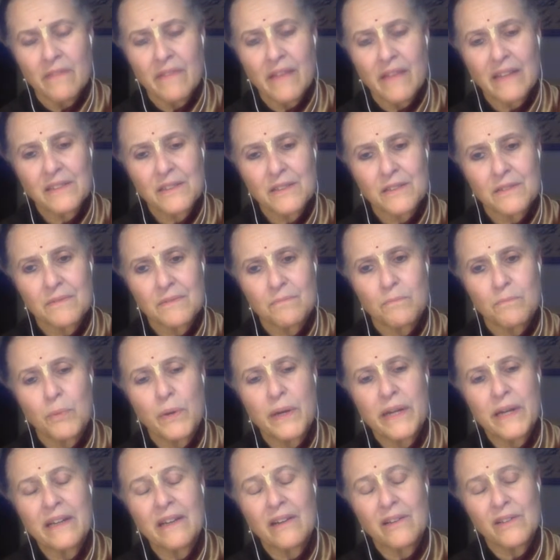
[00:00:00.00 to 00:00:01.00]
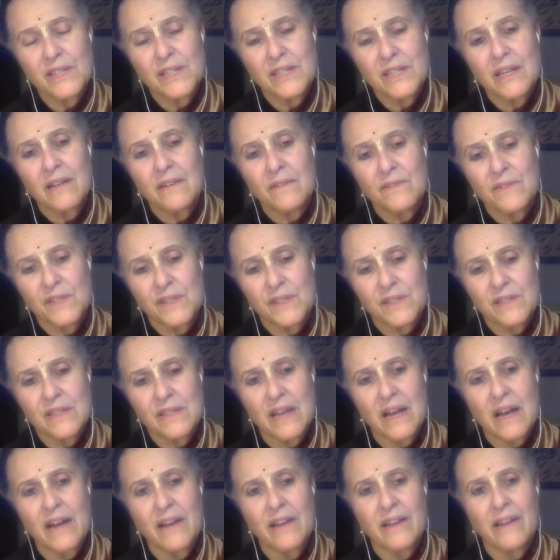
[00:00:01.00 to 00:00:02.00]
That's putting ourselves
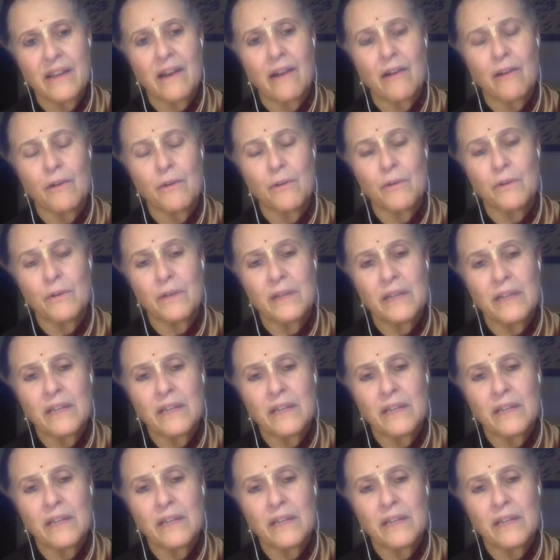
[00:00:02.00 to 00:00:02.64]
aside and our own